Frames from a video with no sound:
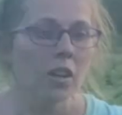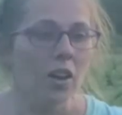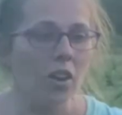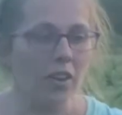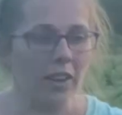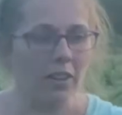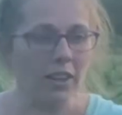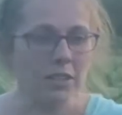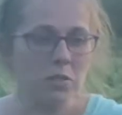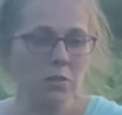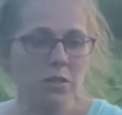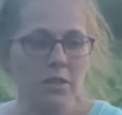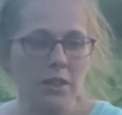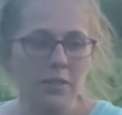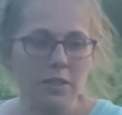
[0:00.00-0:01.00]
Okay, like
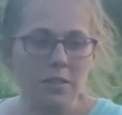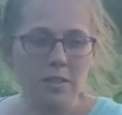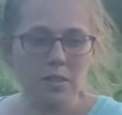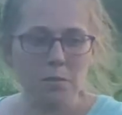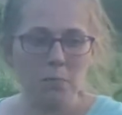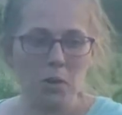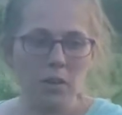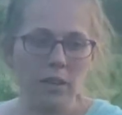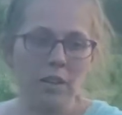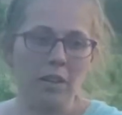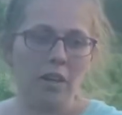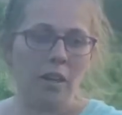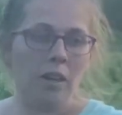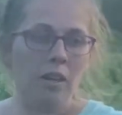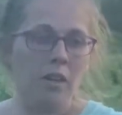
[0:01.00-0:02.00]
Stuart said, this is
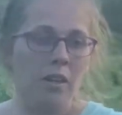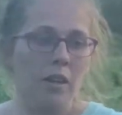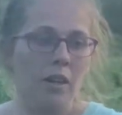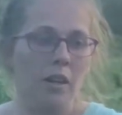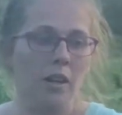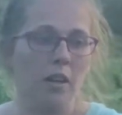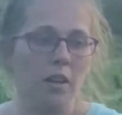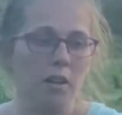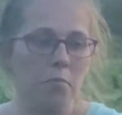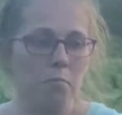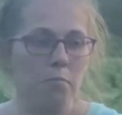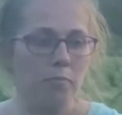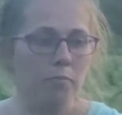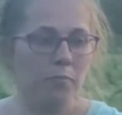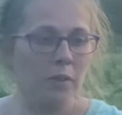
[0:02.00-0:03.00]
mullein,
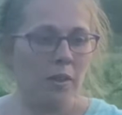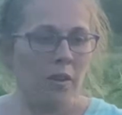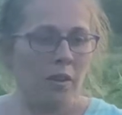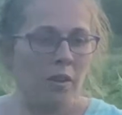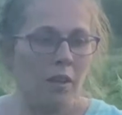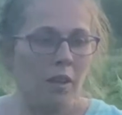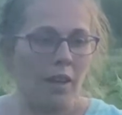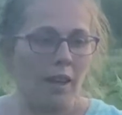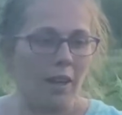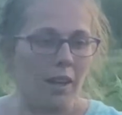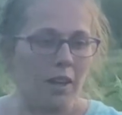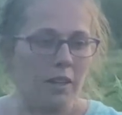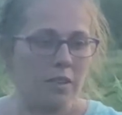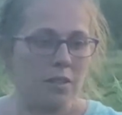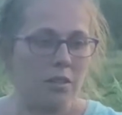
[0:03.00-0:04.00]

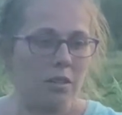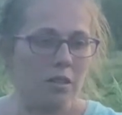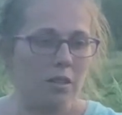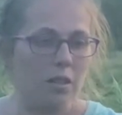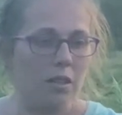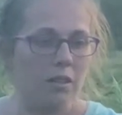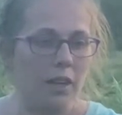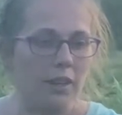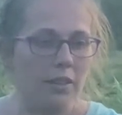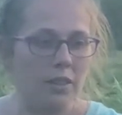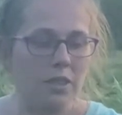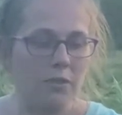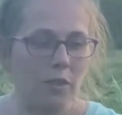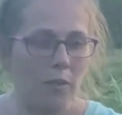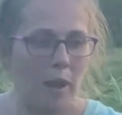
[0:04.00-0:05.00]
and the Latin
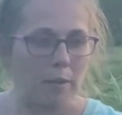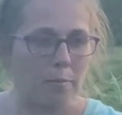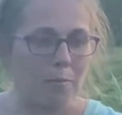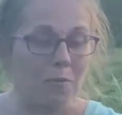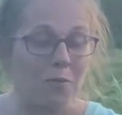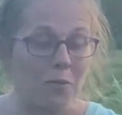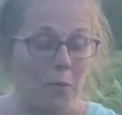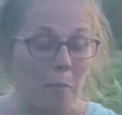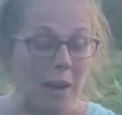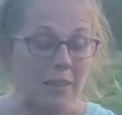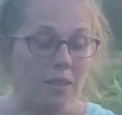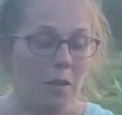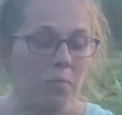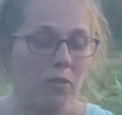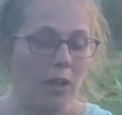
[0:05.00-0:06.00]
is
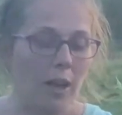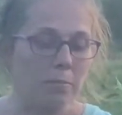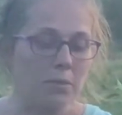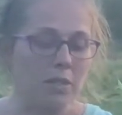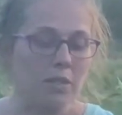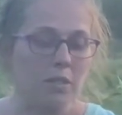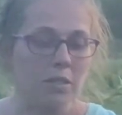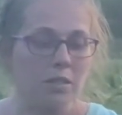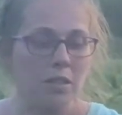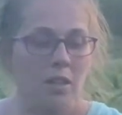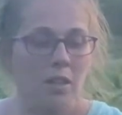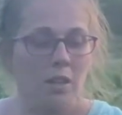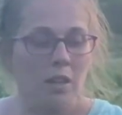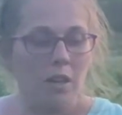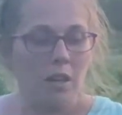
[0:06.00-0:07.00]
Verbascum thapsus.
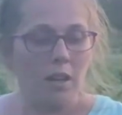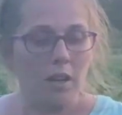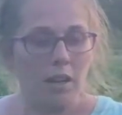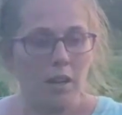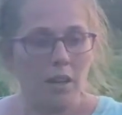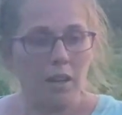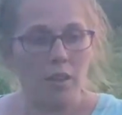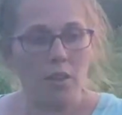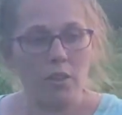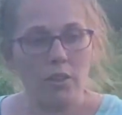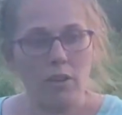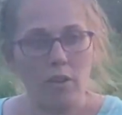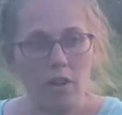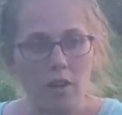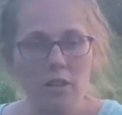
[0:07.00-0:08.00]

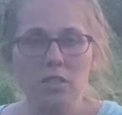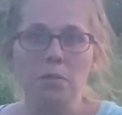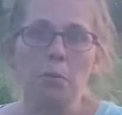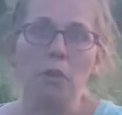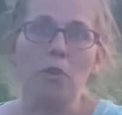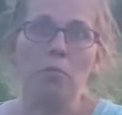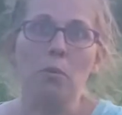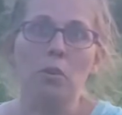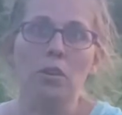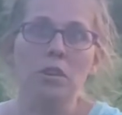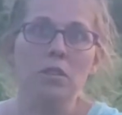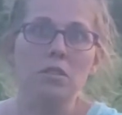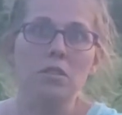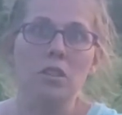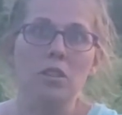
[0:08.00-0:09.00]
There are some other
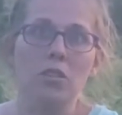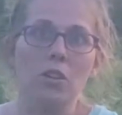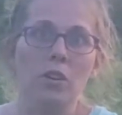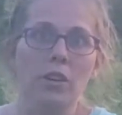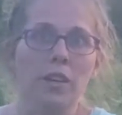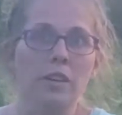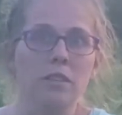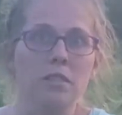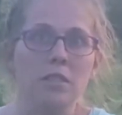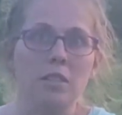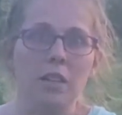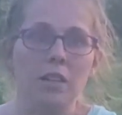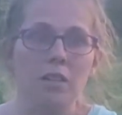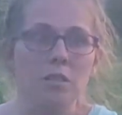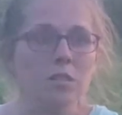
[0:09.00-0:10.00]
mulleins in the United
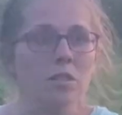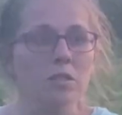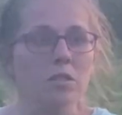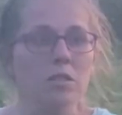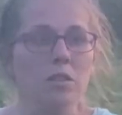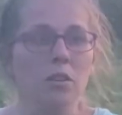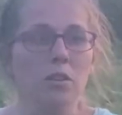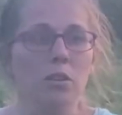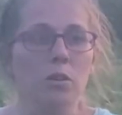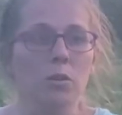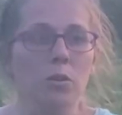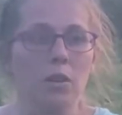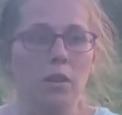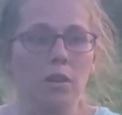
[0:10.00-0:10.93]
States, so